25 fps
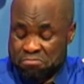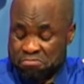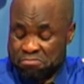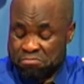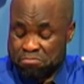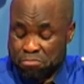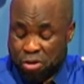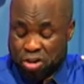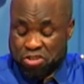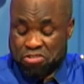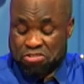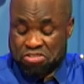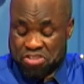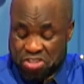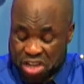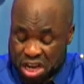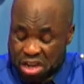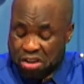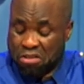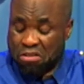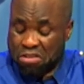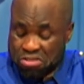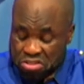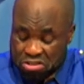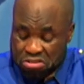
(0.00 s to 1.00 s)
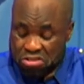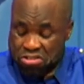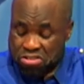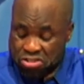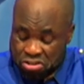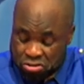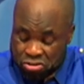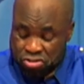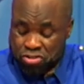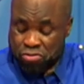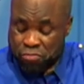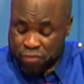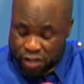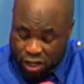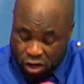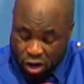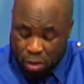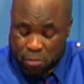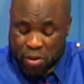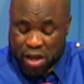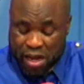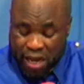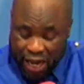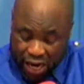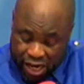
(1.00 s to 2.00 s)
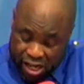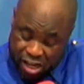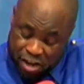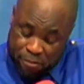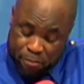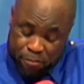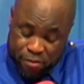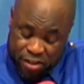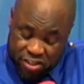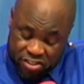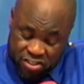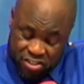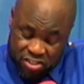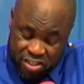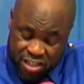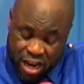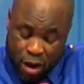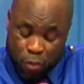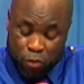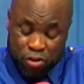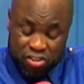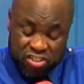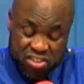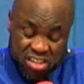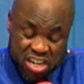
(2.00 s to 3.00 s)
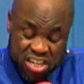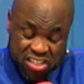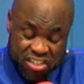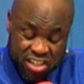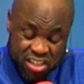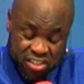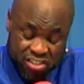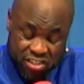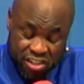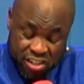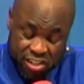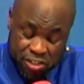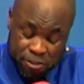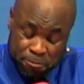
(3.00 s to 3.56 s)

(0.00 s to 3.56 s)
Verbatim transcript: but you say God says you should become a Catholic priest. That was necessary.